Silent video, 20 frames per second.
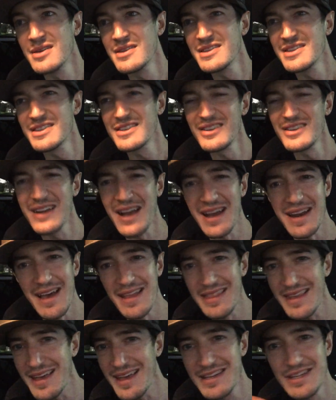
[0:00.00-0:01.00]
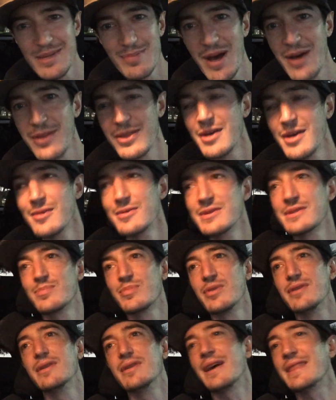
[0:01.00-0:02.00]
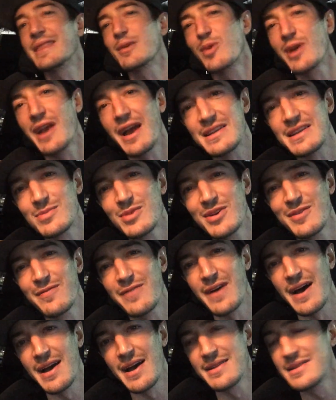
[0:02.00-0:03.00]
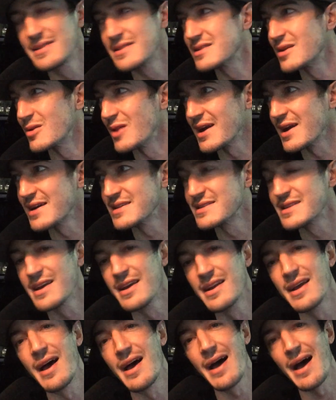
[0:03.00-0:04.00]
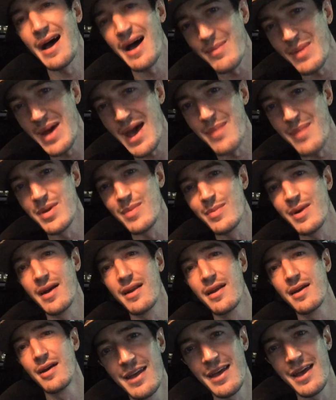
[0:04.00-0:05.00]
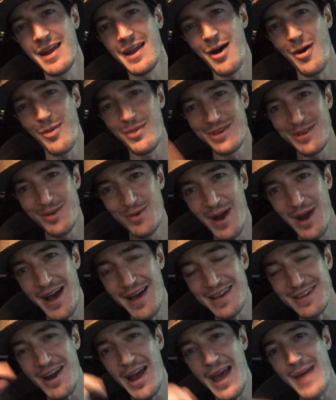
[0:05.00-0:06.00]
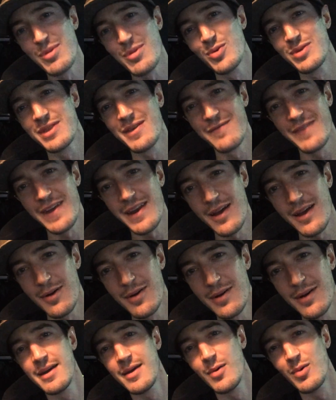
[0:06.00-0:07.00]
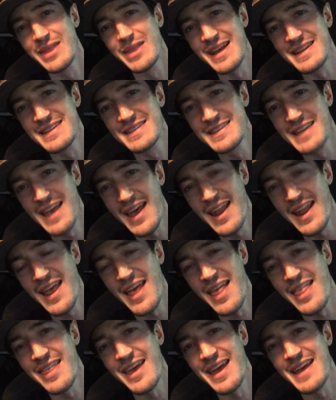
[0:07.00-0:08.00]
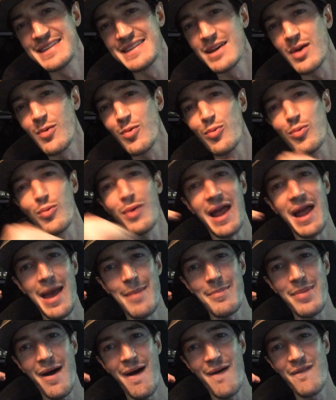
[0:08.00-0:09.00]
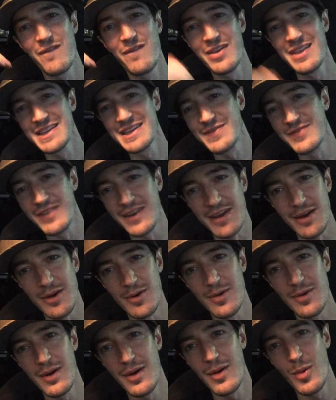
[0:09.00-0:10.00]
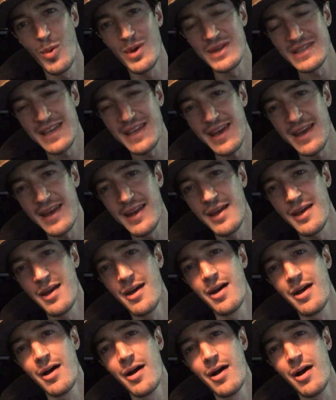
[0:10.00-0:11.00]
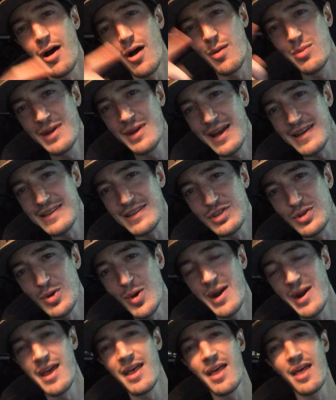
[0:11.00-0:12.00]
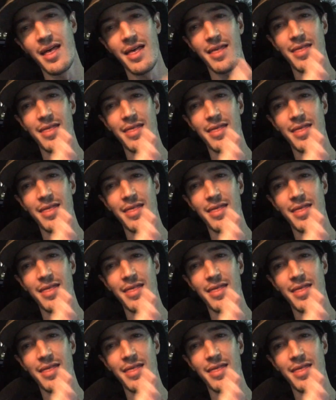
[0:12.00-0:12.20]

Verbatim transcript: Still kind of on the edge about those, but I think we got some good finds. So like I said, I'm happy about it, and I hope you guys are happy with the video. With that said, that is a wrap for this video. Once again, hope you guys enjoyed it.